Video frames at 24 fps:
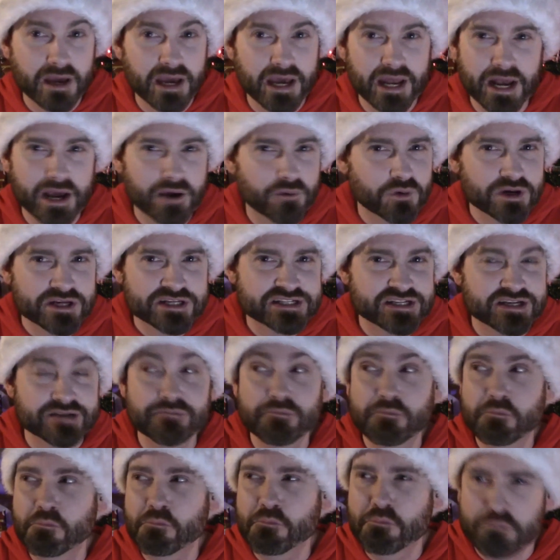Man, I
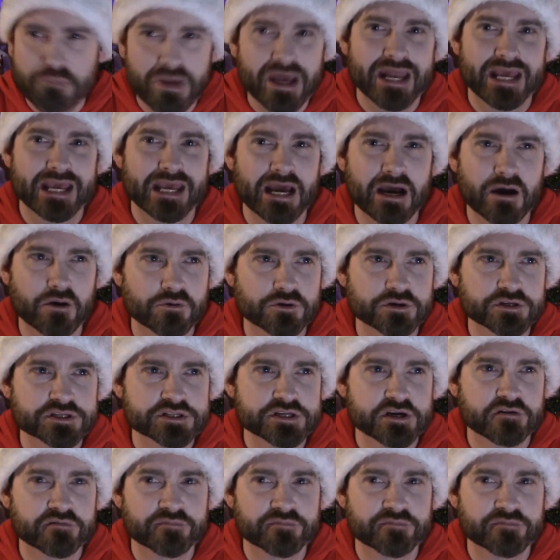wasted many hours